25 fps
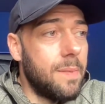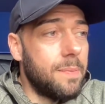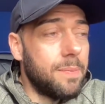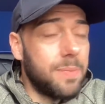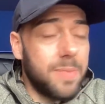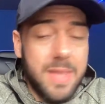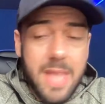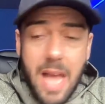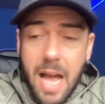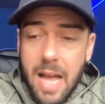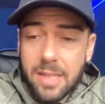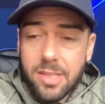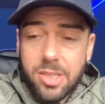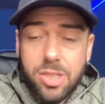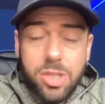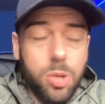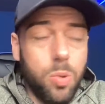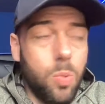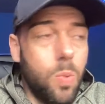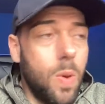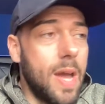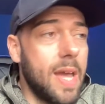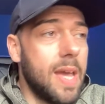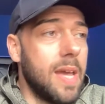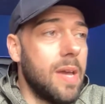That's the
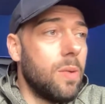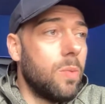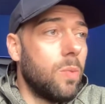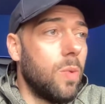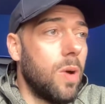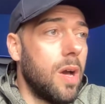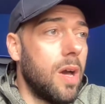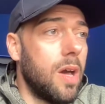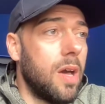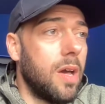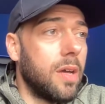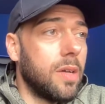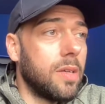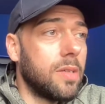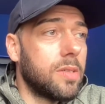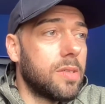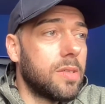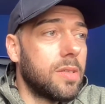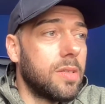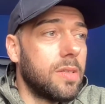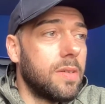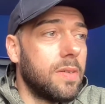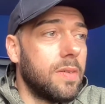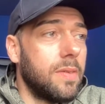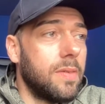way it
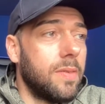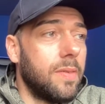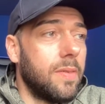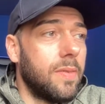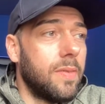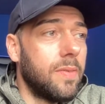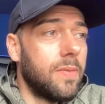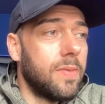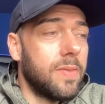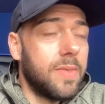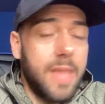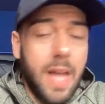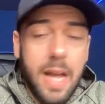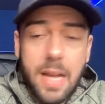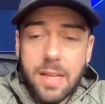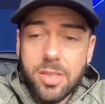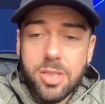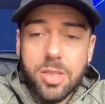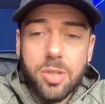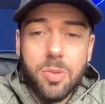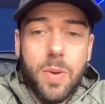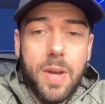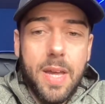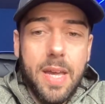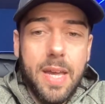works. That's
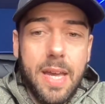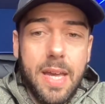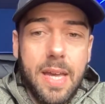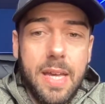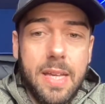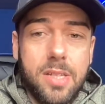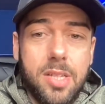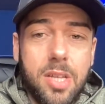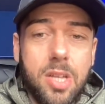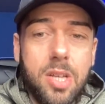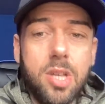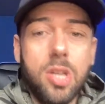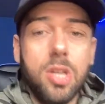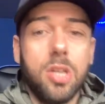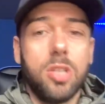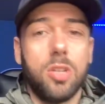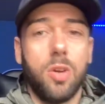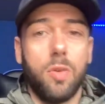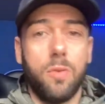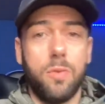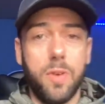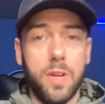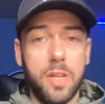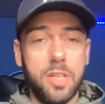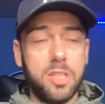the way it is.
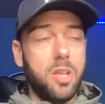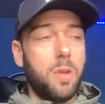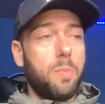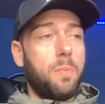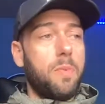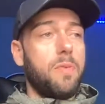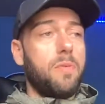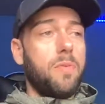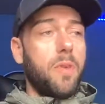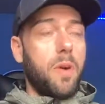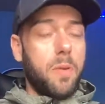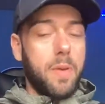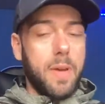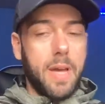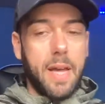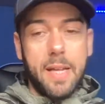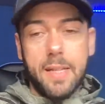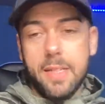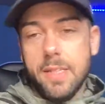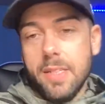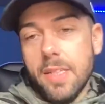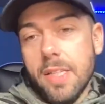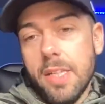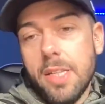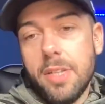So first off, before we get
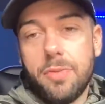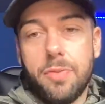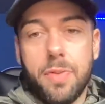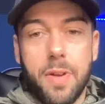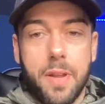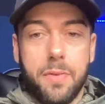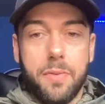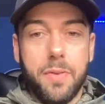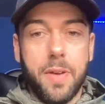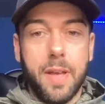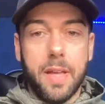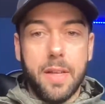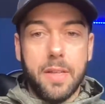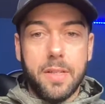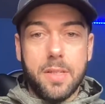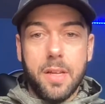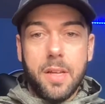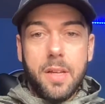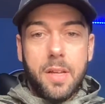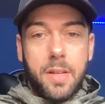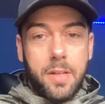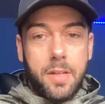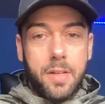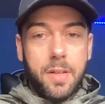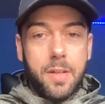into these 3 things,
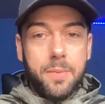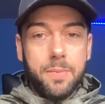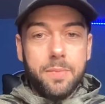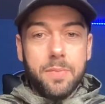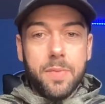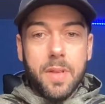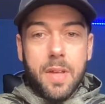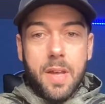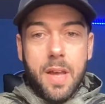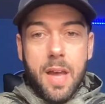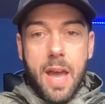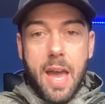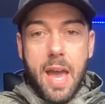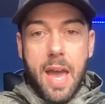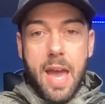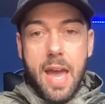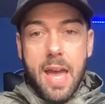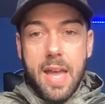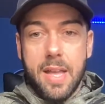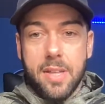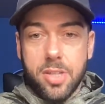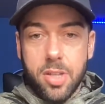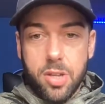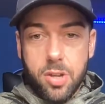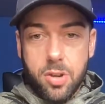
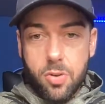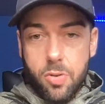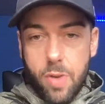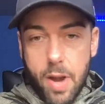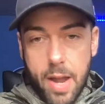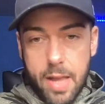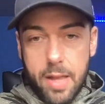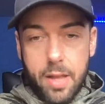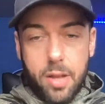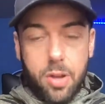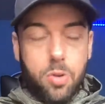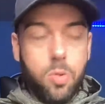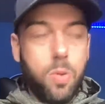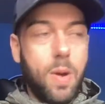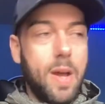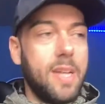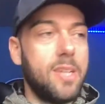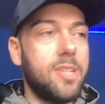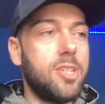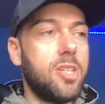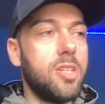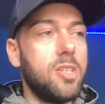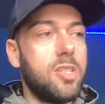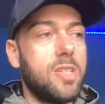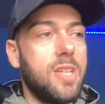here's a great
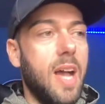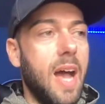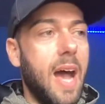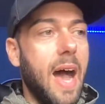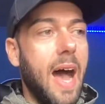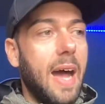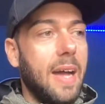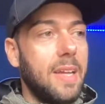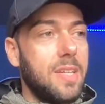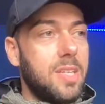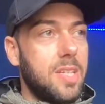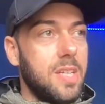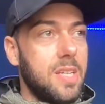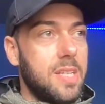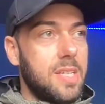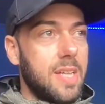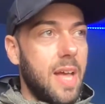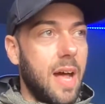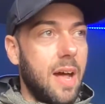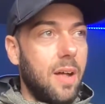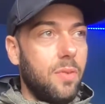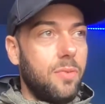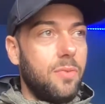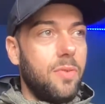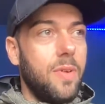question to ask
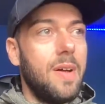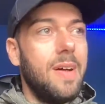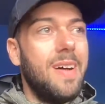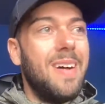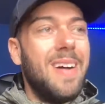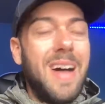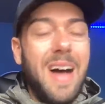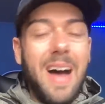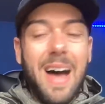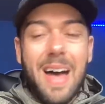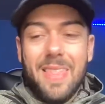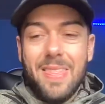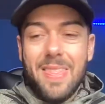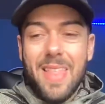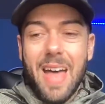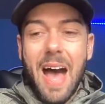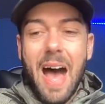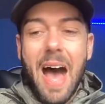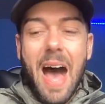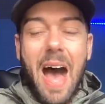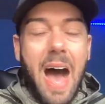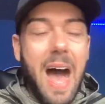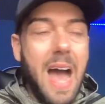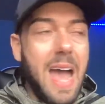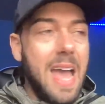yourself, and that
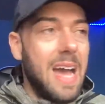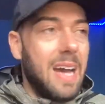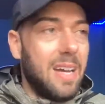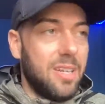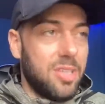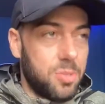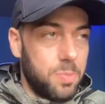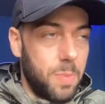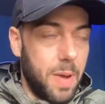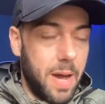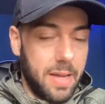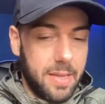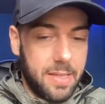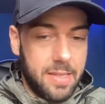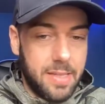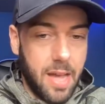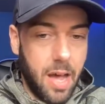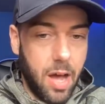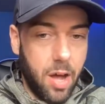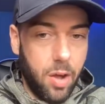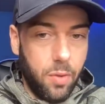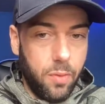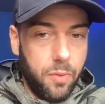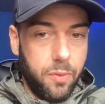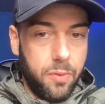I ask
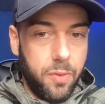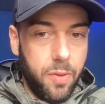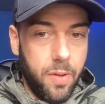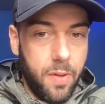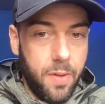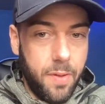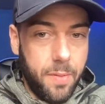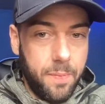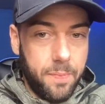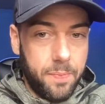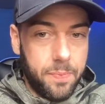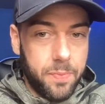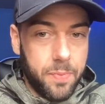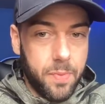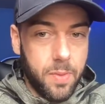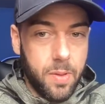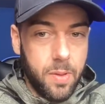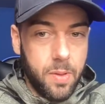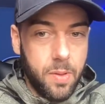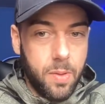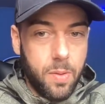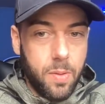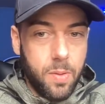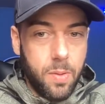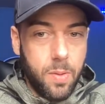myself
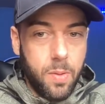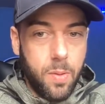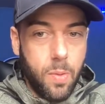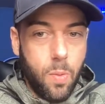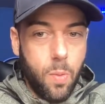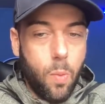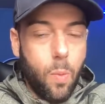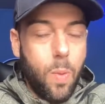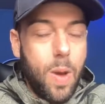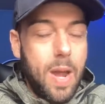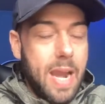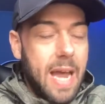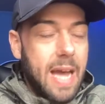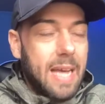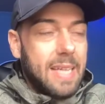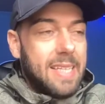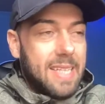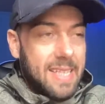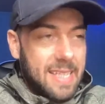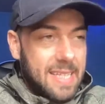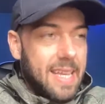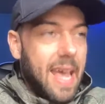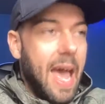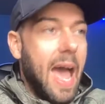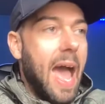when I
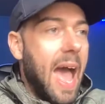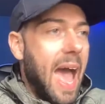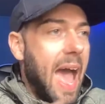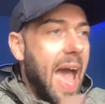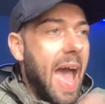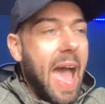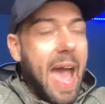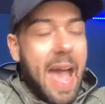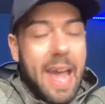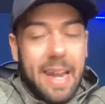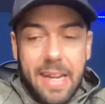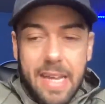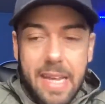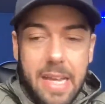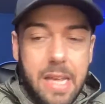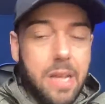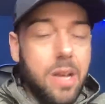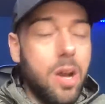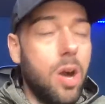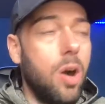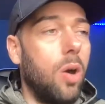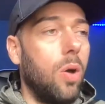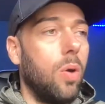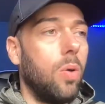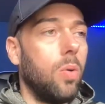set any
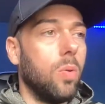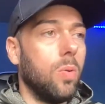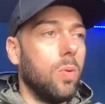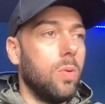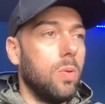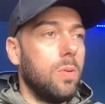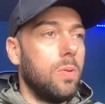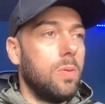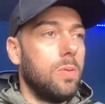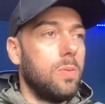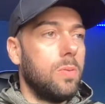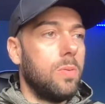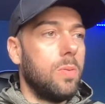goal.